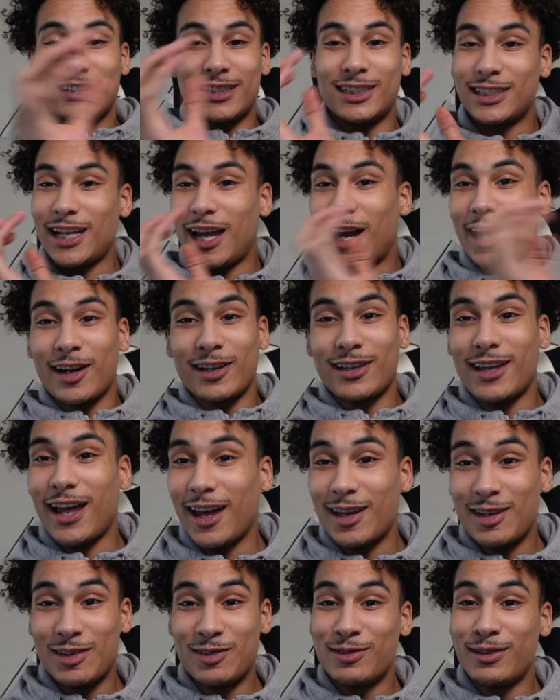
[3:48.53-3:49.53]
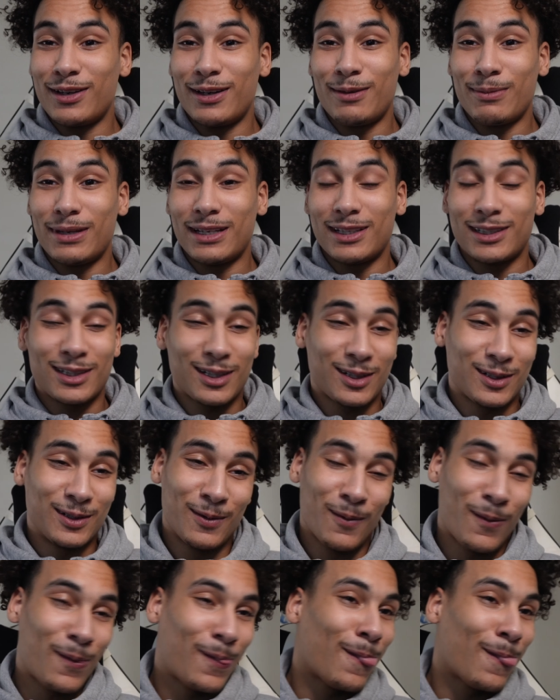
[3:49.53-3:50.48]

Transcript: Just everything. You feel me? So